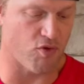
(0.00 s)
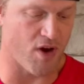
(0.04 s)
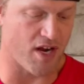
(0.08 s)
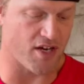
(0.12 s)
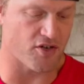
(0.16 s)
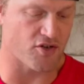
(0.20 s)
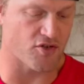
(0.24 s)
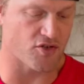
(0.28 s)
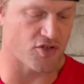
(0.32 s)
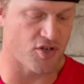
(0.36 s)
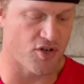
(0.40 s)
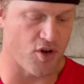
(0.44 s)

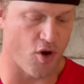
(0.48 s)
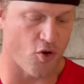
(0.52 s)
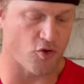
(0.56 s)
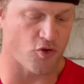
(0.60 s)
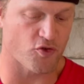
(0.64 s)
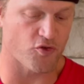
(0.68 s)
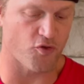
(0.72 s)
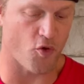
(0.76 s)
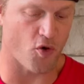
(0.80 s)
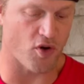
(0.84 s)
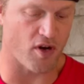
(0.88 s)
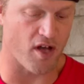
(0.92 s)
Rutgers
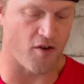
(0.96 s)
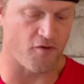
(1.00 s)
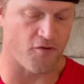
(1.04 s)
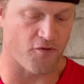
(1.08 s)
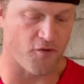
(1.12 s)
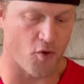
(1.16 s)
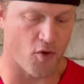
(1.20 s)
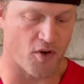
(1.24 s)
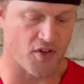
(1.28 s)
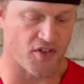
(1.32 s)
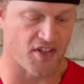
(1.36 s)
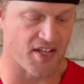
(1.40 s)
goes for it on
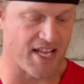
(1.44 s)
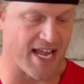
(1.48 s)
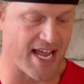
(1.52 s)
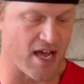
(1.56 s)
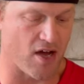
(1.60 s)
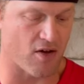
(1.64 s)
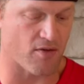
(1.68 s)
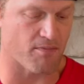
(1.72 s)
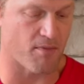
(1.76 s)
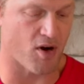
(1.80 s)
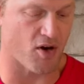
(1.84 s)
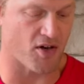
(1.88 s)
fourth down.